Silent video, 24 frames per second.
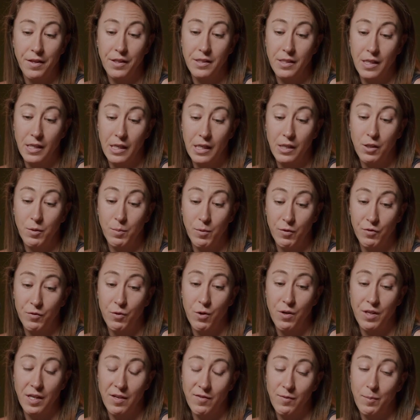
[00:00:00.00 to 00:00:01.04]
things they can do
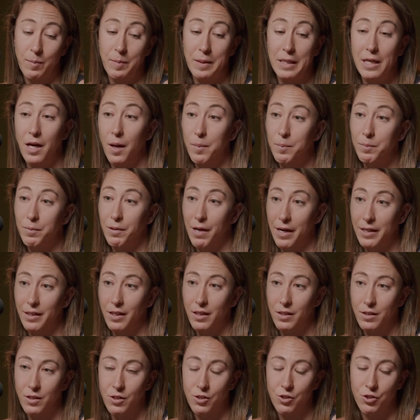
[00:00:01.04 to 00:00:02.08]
before they even become
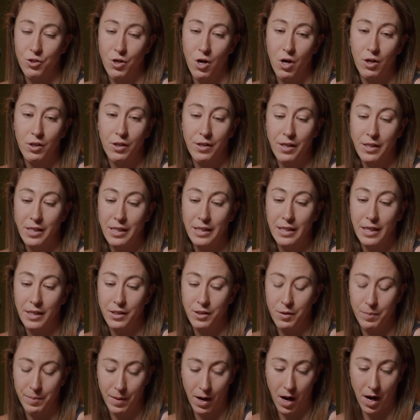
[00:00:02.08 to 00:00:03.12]
pregnant. The stronger that you get
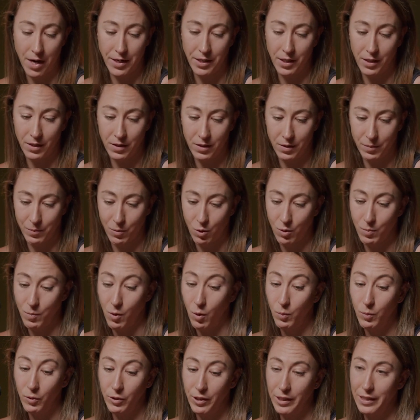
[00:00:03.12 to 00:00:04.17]
your body, the more
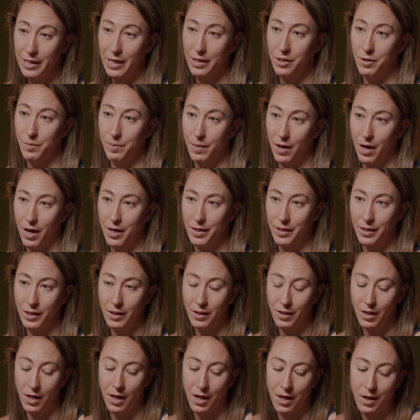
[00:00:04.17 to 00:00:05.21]
mobile you get your
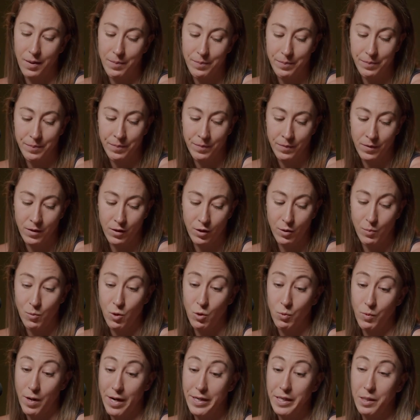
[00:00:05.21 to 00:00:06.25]
body, the
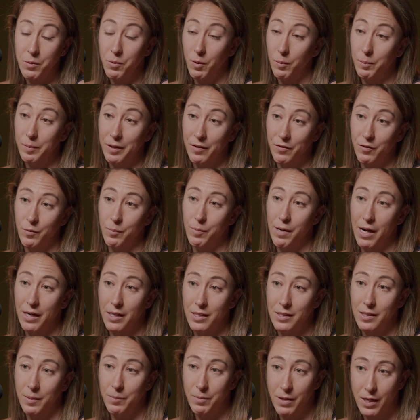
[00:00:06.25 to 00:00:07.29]
more ready it will be for
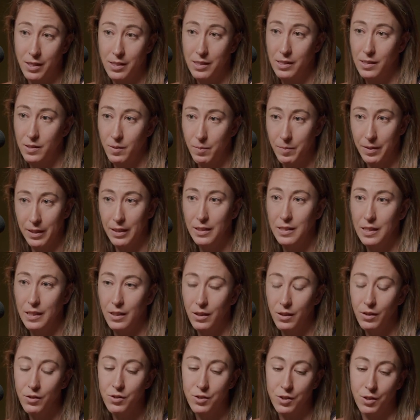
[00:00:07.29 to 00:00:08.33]
pregnancy. Pregnancy is a big
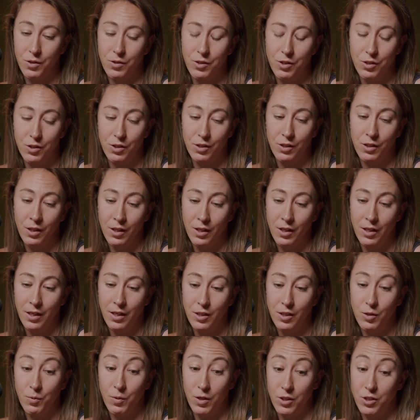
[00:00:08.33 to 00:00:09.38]
deal. So you
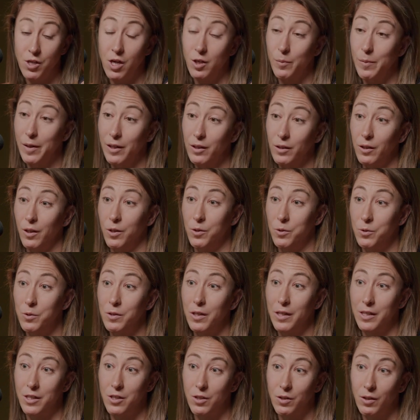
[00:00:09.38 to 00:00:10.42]
want to talk about
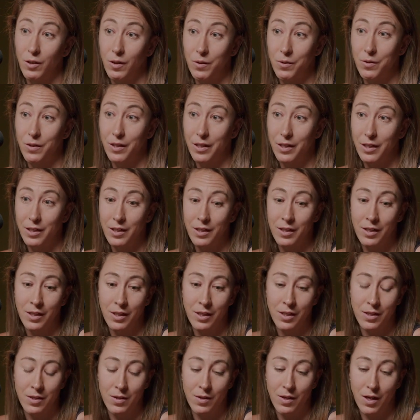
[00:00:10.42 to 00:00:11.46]
load, like you're loading
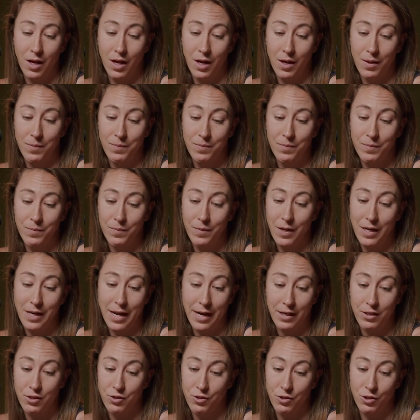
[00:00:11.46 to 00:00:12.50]
an
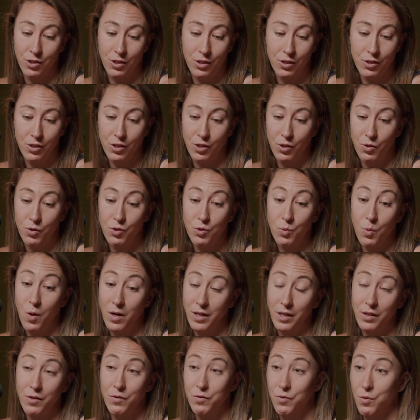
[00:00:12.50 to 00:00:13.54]
extra,
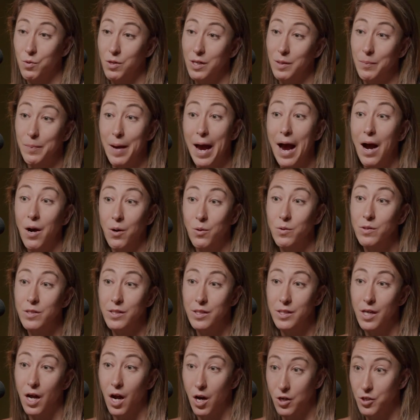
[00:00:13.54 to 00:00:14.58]
20 to 40
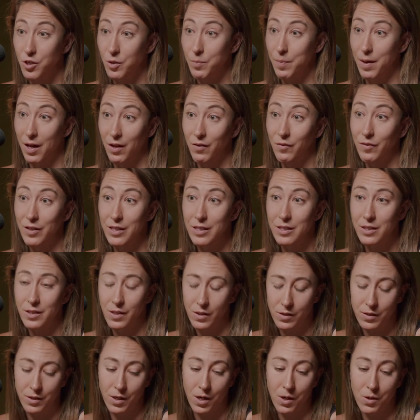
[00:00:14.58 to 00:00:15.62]
pounds on your pelvis.
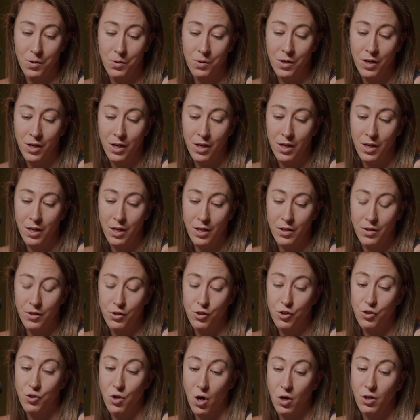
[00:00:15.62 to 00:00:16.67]
So the
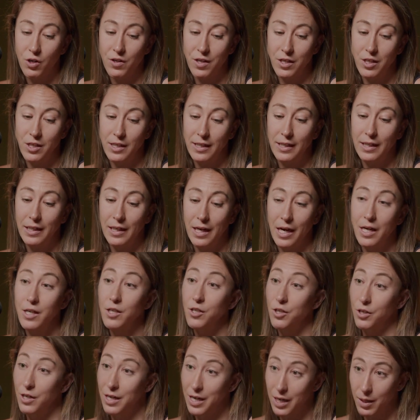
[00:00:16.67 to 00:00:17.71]
stronger that you can get
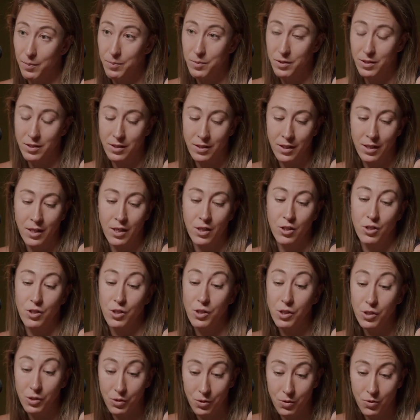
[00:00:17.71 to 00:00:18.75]
your hips, your
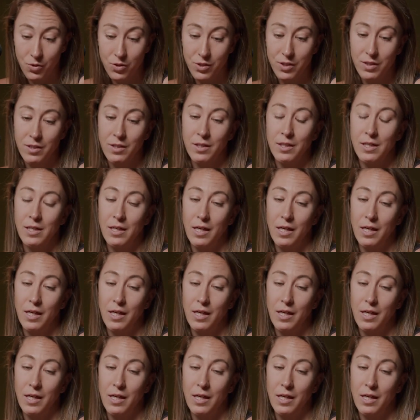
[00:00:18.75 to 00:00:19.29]
glutes,